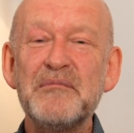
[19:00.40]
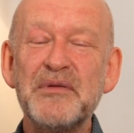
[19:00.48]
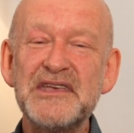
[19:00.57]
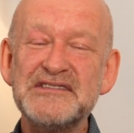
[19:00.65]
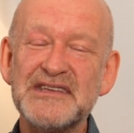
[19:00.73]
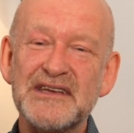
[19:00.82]

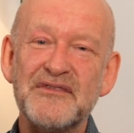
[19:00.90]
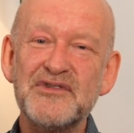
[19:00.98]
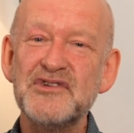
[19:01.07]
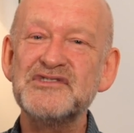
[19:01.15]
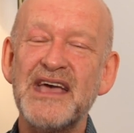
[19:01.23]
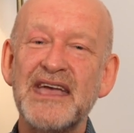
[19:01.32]
please take a
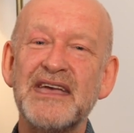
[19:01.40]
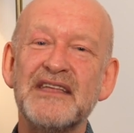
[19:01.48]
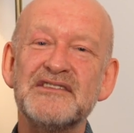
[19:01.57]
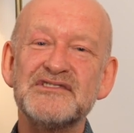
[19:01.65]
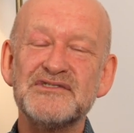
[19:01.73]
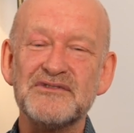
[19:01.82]
few
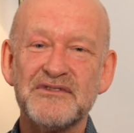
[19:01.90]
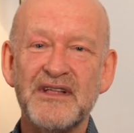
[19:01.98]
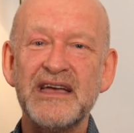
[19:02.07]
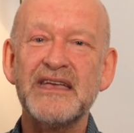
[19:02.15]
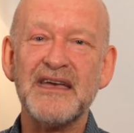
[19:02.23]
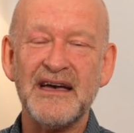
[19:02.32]
seconds to
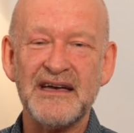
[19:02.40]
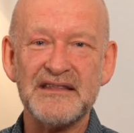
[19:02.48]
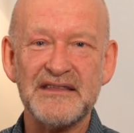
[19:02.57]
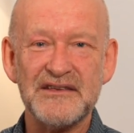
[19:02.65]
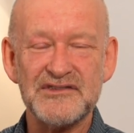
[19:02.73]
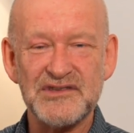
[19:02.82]
like
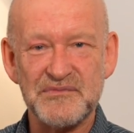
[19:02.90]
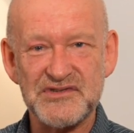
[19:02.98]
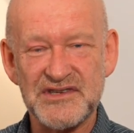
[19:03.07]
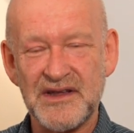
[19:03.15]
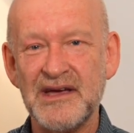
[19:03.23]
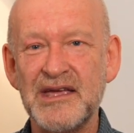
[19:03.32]
and
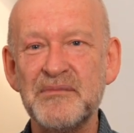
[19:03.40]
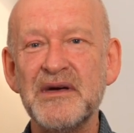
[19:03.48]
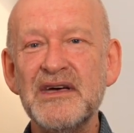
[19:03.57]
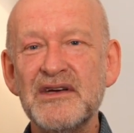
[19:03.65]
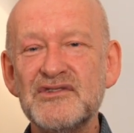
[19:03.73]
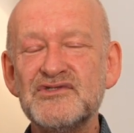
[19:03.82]
subscribe
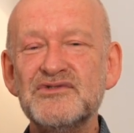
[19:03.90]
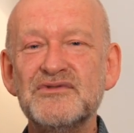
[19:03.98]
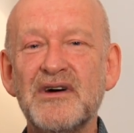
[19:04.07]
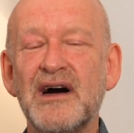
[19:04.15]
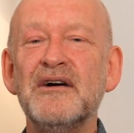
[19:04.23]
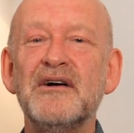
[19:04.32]

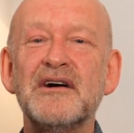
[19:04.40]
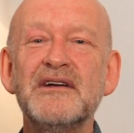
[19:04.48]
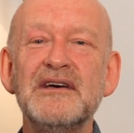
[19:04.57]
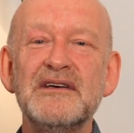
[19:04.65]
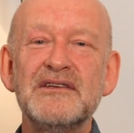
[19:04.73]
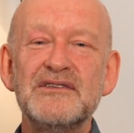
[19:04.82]
to our
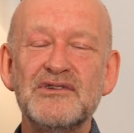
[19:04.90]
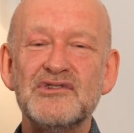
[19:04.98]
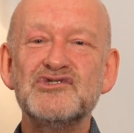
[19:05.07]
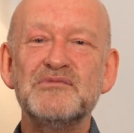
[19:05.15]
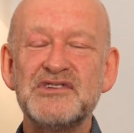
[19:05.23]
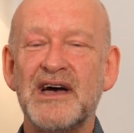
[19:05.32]

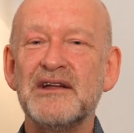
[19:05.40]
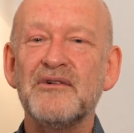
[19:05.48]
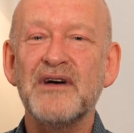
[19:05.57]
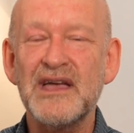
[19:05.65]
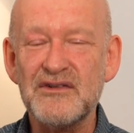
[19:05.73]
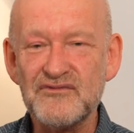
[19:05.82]
YouTube
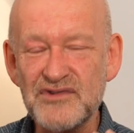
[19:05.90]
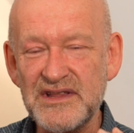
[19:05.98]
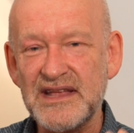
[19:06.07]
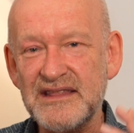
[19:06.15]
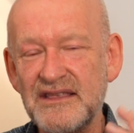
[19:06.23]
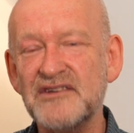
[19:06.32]
channel. It
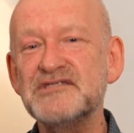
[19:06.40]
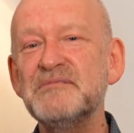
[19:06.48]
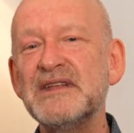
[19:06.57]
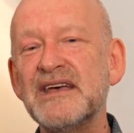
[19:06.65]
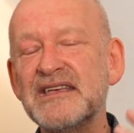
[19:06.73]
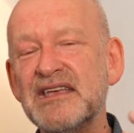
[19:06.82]
really does
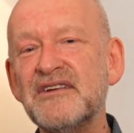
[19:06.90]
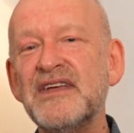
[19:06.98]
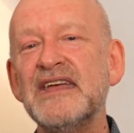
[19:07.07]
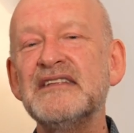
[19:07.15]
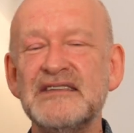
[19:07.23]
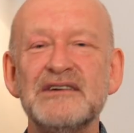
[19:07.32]
mean a
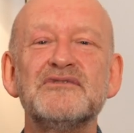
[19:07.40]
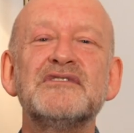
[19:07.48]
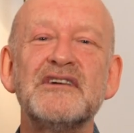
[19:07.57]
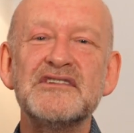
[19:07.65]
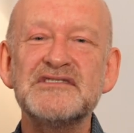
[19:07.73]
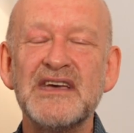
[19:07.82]
great deal
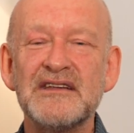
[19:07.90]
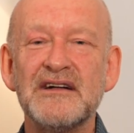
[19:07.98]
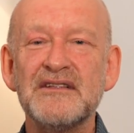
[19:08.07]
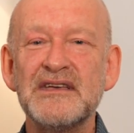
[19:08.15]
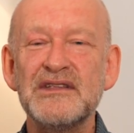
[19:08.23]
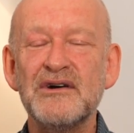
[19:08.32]
to us here at
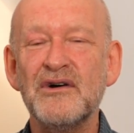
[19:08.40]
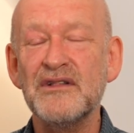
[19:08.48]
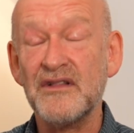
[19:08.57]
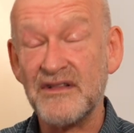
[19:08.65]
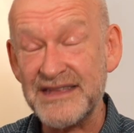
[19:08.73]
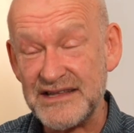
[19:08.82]

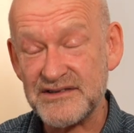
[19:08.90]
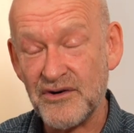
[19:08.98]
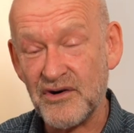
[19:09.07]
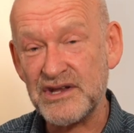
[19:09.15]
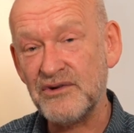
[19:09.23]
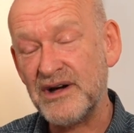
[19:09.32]
Elite
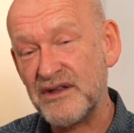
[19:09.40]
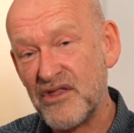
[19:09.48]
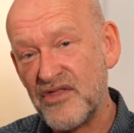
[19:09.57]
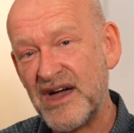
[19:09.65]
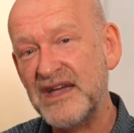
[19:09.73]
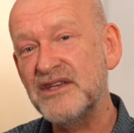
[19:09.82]
Audio, and
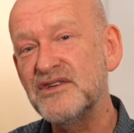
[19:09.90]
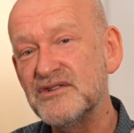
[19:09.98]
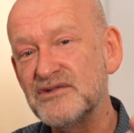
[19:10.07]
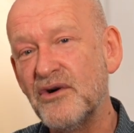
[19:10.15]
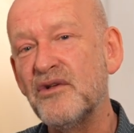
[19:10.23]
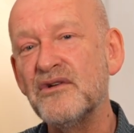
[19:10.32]
thank you
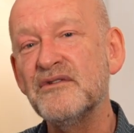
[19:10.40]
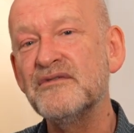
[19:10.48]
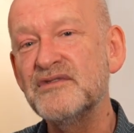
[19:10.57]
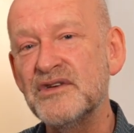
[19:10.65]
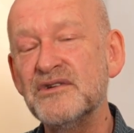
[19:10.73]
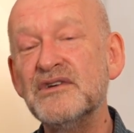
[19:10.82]
to all
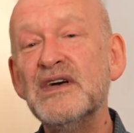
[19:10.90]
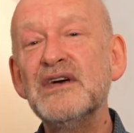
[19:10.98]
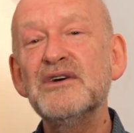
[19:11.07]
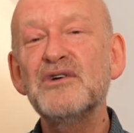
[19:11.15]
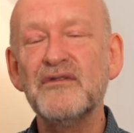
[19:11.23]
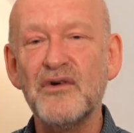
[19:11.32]
of you
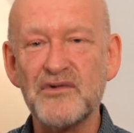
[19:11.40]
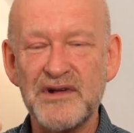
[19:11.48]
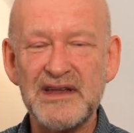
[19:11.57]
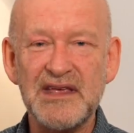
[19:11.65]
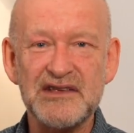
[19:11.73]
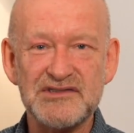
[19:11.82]
who have
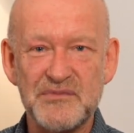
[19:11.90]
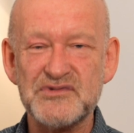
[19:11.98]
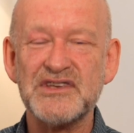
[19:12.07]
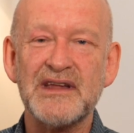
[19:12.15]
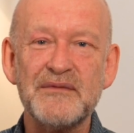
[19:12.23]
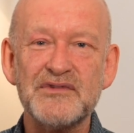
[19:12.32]
already
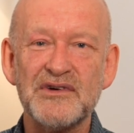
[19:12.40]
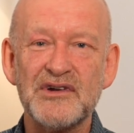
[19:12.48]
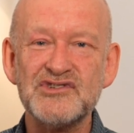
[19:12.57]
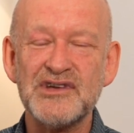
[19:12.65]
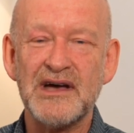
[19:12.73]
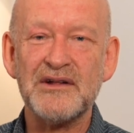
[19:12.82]
subscribed to our
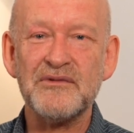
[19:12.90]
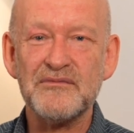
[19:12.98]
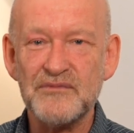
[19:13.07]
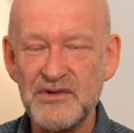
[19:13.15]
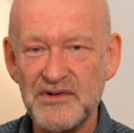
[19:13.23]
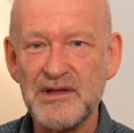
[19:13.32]
channel.
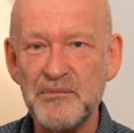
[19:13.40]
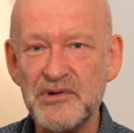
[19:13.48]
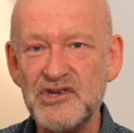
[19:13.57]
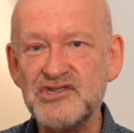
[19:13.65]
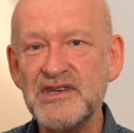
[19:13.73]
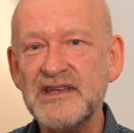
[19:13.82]
We really
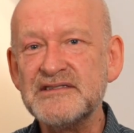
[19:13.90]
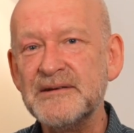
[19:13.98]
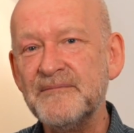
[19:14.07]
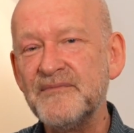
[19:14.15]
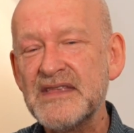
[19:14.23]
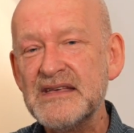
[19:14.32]
appreciate it.